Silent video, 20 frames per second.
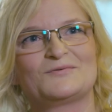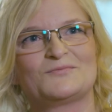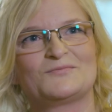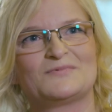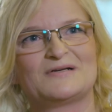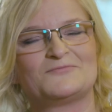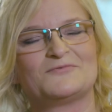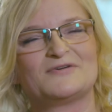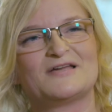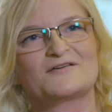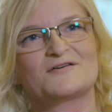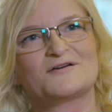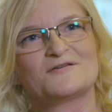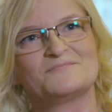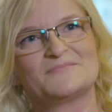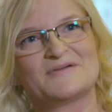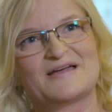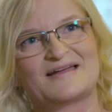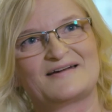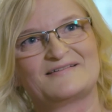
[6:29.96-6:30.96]
when we are
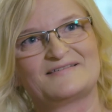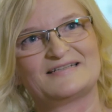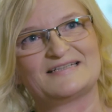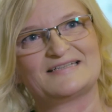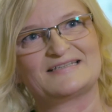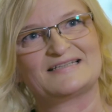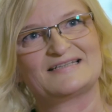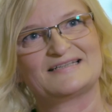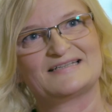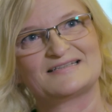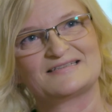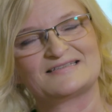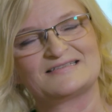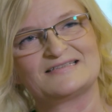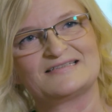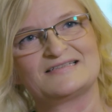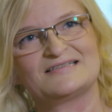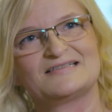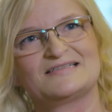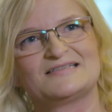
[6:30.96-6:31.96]
comparing
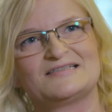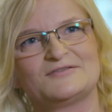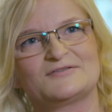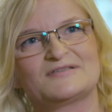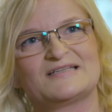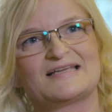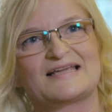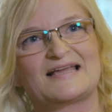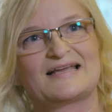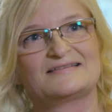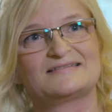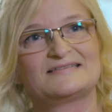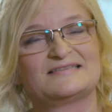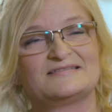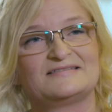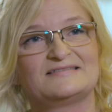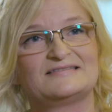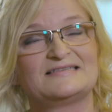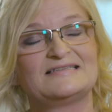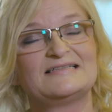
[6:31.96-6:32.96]
and looking at
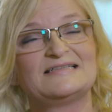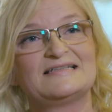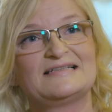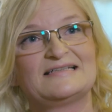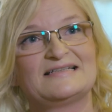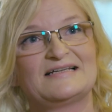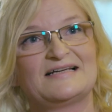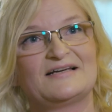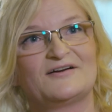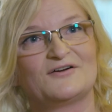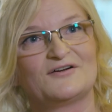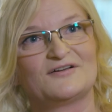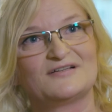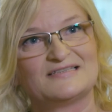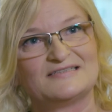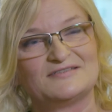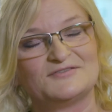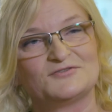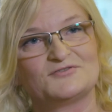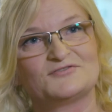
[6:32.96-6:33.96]
the
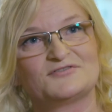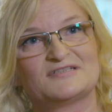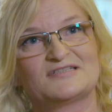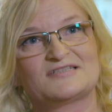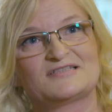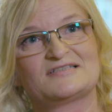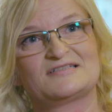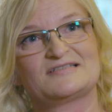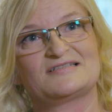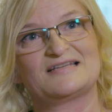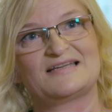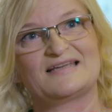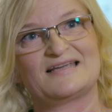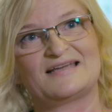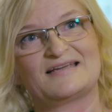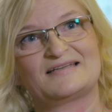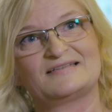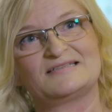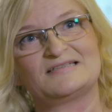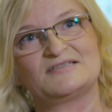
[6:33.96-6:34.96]
early nutrition
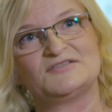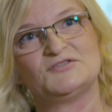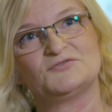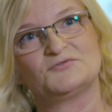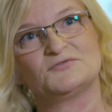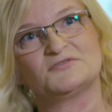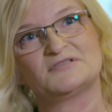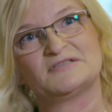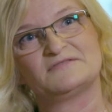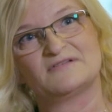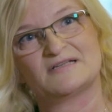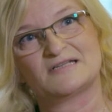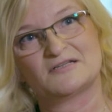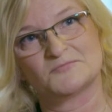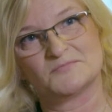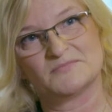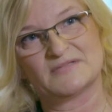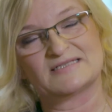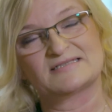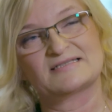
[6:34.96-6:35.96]
and
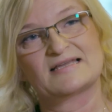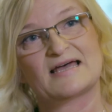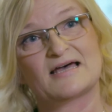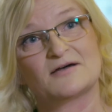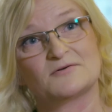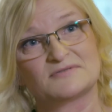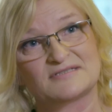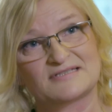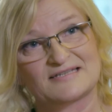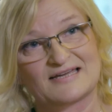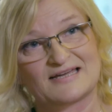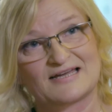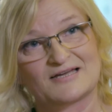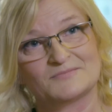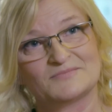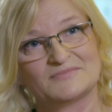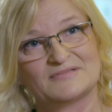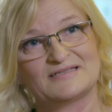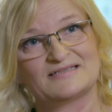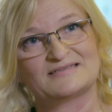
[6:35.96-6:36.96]
neurodevelopment
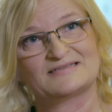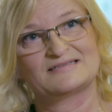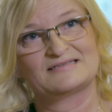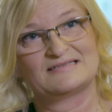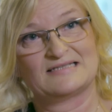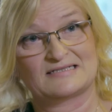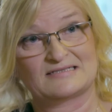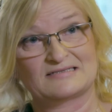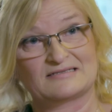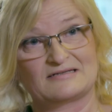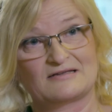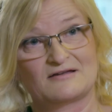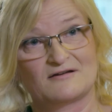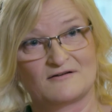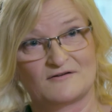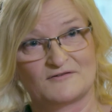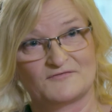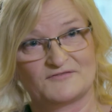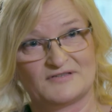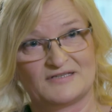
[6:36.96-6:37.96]
outcome at
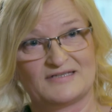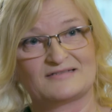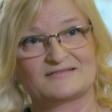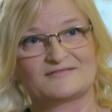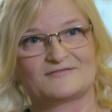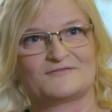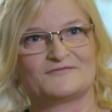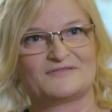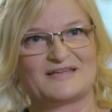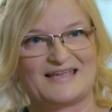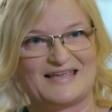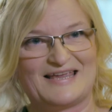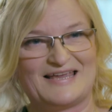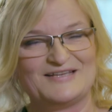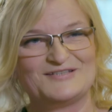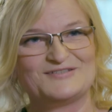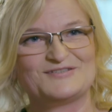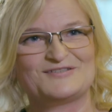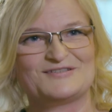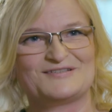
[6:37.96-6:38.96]
6.5 years of
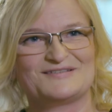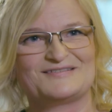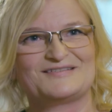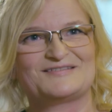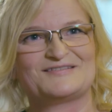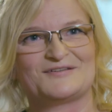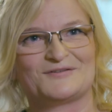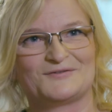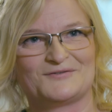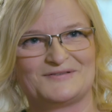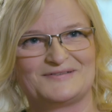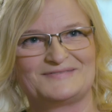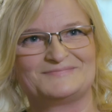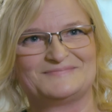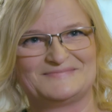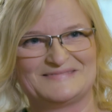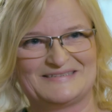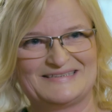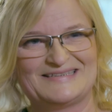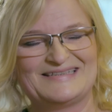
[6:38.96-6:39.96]
age. So
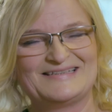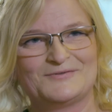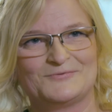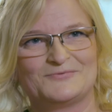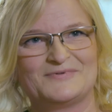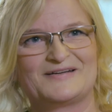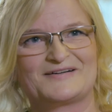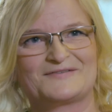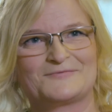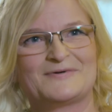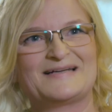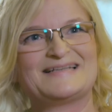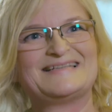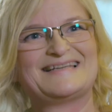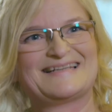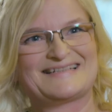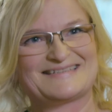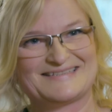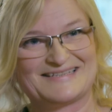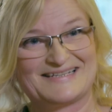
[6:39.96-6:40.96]
we are
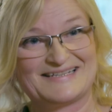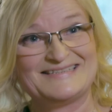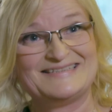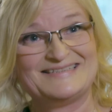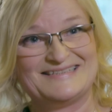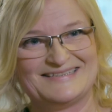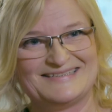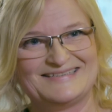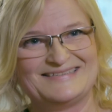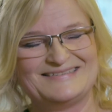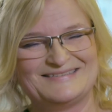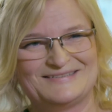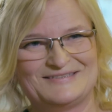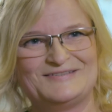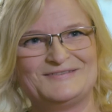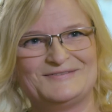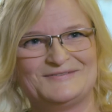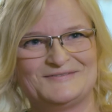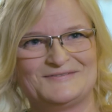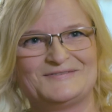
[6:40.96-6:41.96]
quite excited
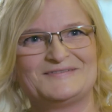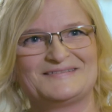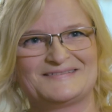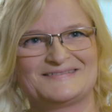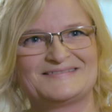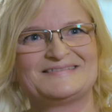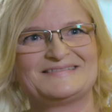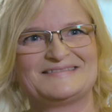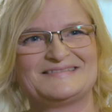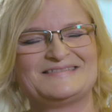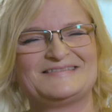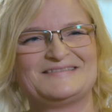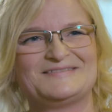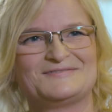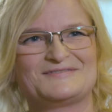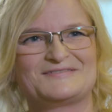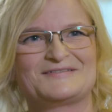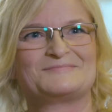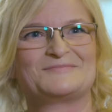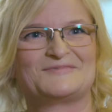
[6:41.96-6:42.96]
to
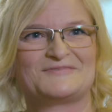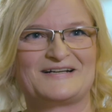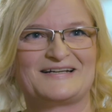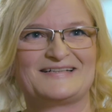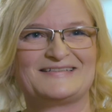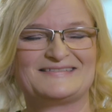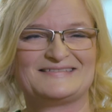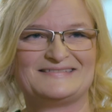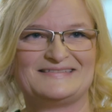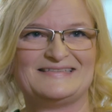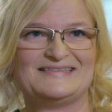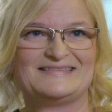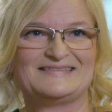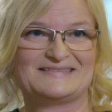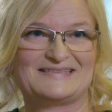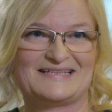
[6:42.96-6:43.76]
summarize these